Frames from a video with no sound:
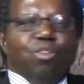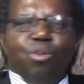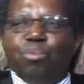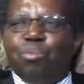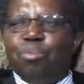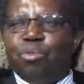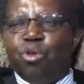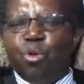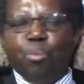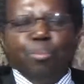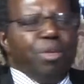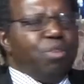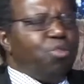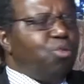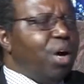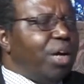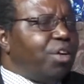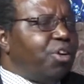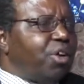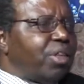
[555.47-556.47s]
you miss
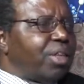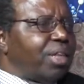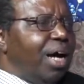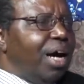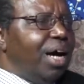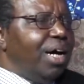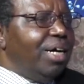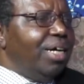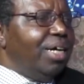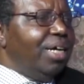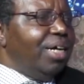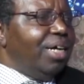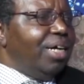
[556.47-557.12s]
your daughter.